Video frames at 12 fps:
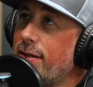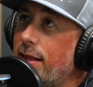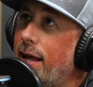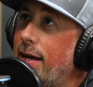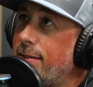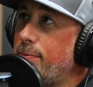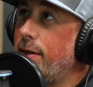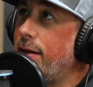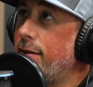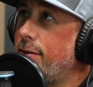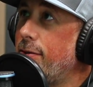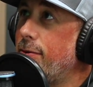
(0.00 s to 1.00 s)
last
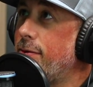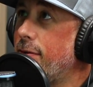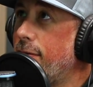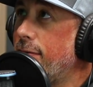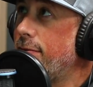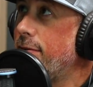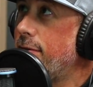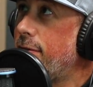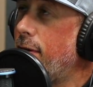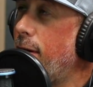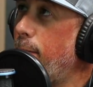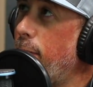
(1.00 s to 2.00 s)
minute too. So
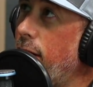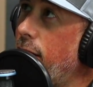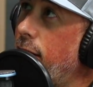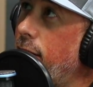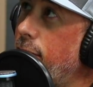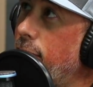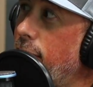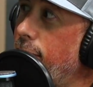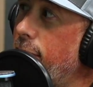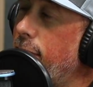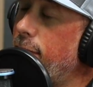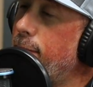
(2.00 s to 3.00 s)
sorry, Brianne, I do love
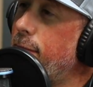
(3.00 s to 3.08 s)
you.